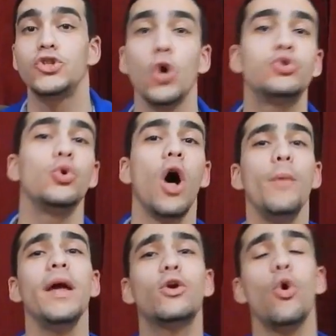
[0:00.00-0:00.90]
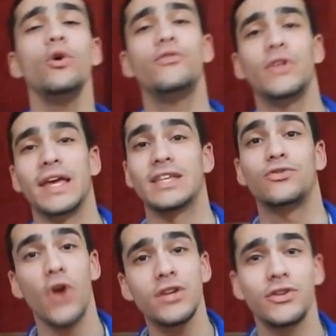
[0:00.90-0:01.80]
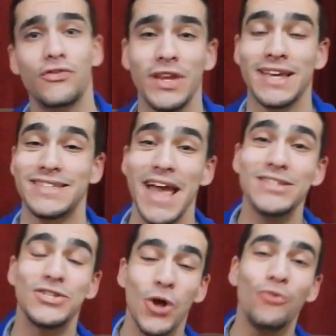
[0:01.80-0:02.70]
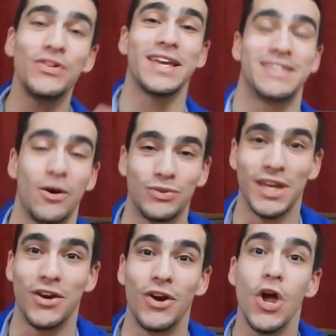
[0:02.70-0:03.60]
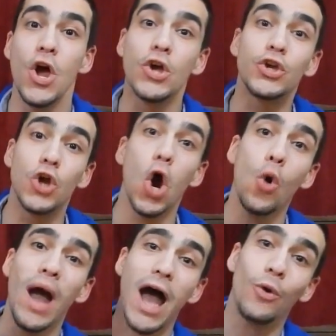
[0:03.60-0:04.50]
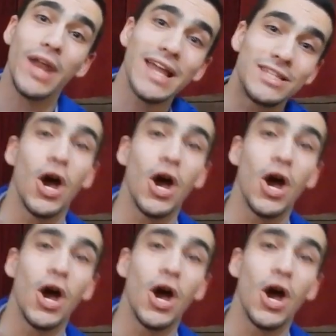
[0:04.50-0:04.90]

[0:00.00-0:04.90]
So to all my cornflakes, frosted flakes, and snowflakes out there, go out and